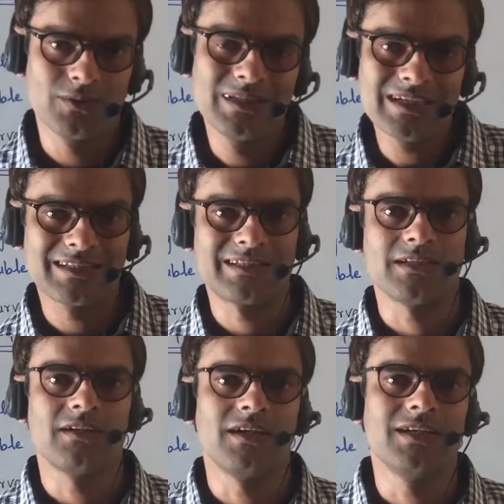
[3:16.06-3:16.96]
this
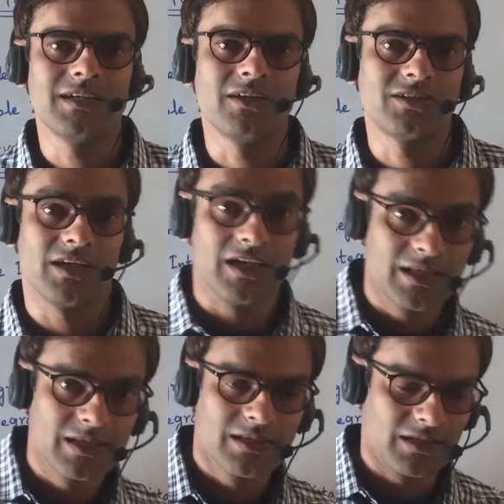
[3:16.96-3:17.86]
integration
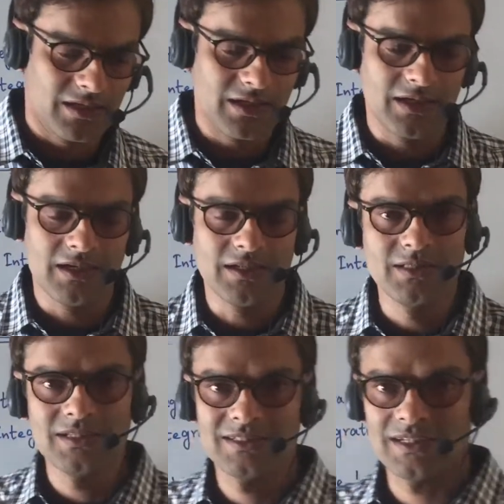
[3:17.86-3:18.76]
in
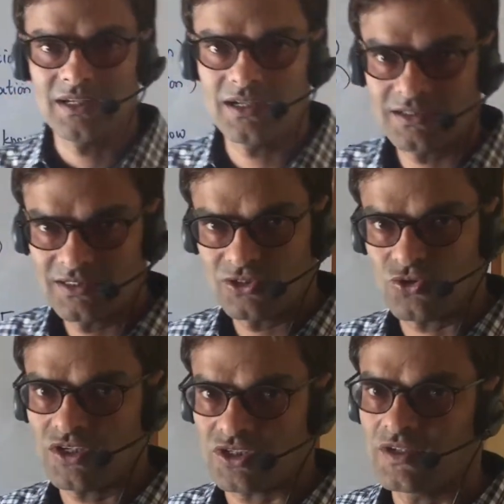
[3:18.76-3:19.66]
this
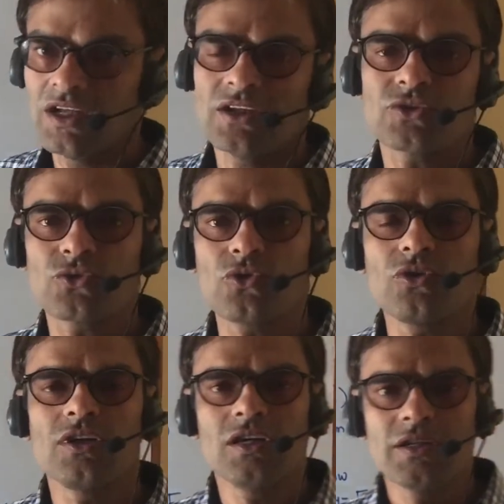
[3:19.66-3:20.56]
situation?
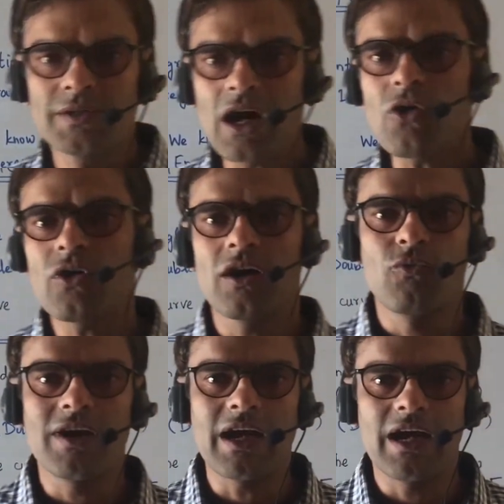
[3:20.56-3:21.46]
So now
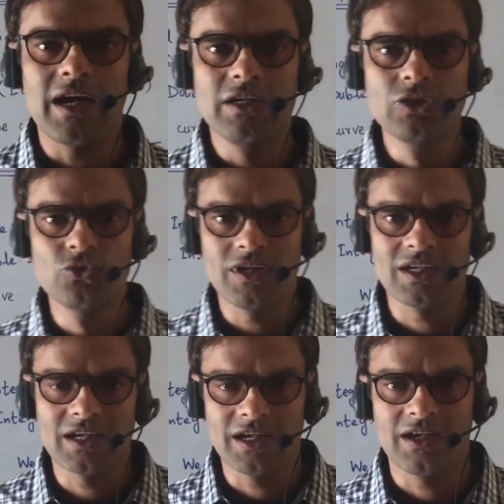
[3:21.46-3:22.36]
what I'm
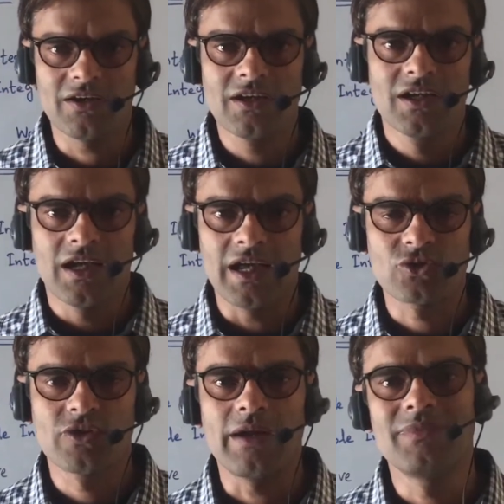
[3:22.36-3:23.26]
doing here,
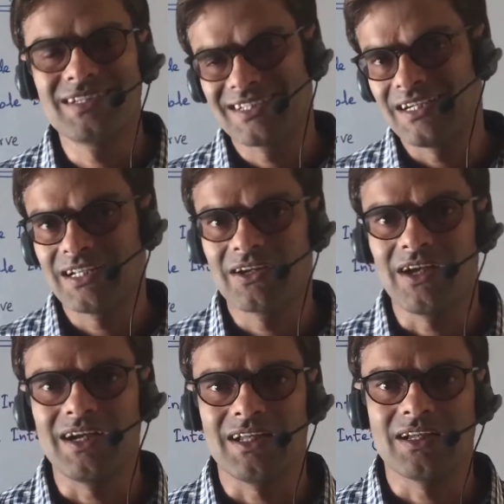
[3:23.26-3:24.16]
actually I'm
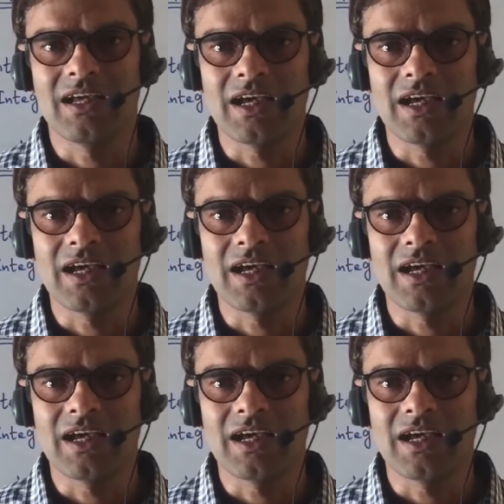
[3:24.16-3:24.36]
disintegrating,